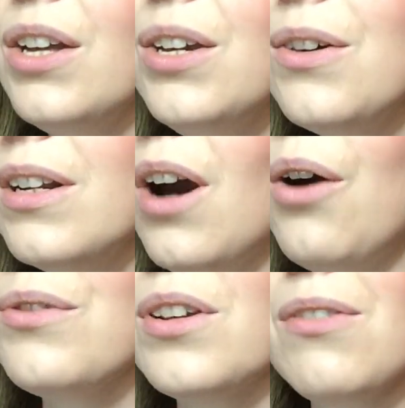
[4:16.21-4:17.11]
You can
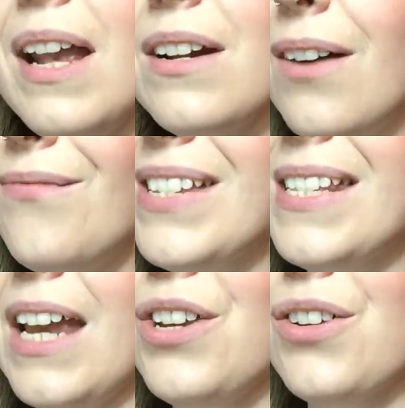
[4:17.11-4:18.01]
hold a great
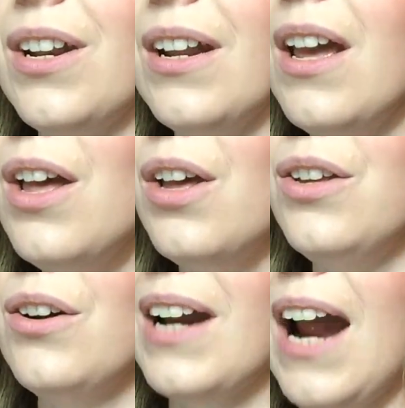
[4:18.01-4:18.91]
conversation.
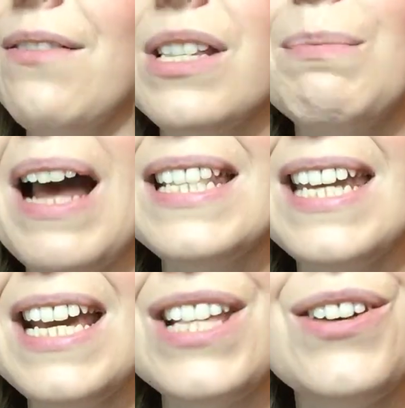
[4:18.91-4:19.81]
You're
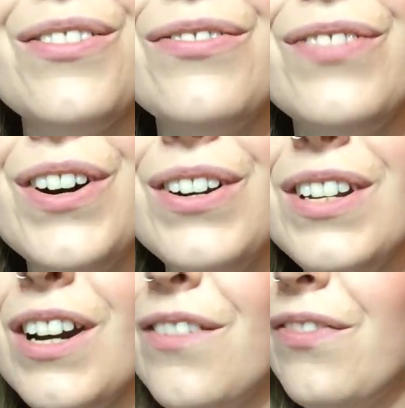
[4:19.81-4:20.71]
charismatic, you're fun,
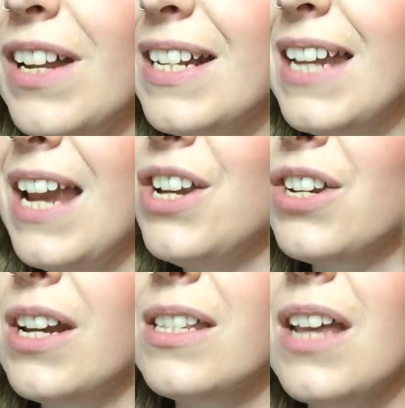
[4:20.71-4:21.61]
you're
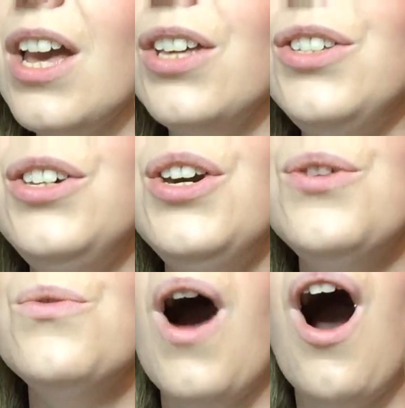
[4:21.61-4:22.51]
flirtatious.
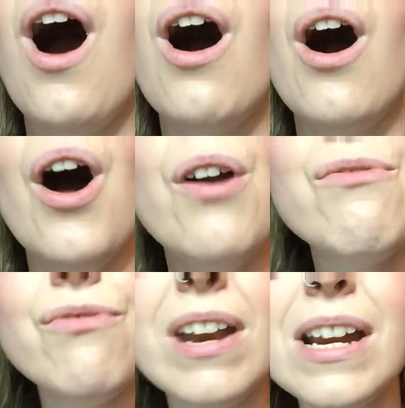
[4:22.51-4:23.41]
You are a
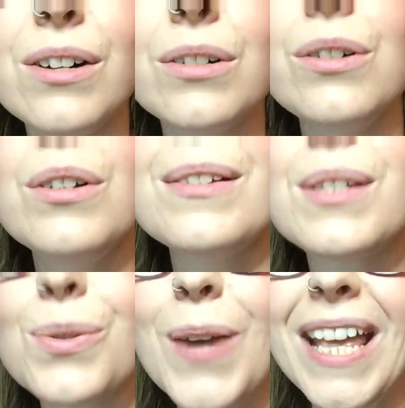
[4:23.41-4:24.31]
real
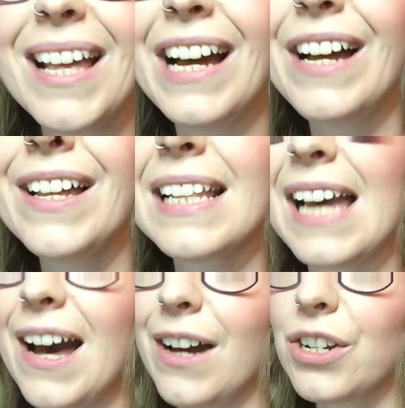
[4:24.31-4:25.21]
swinger
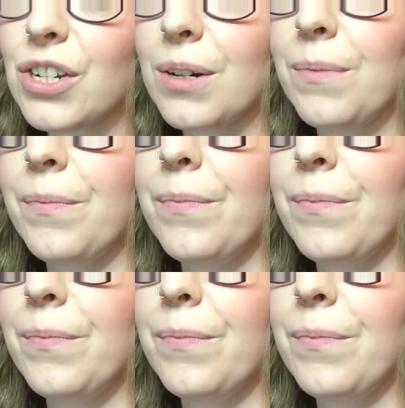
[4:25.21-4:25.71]
catch.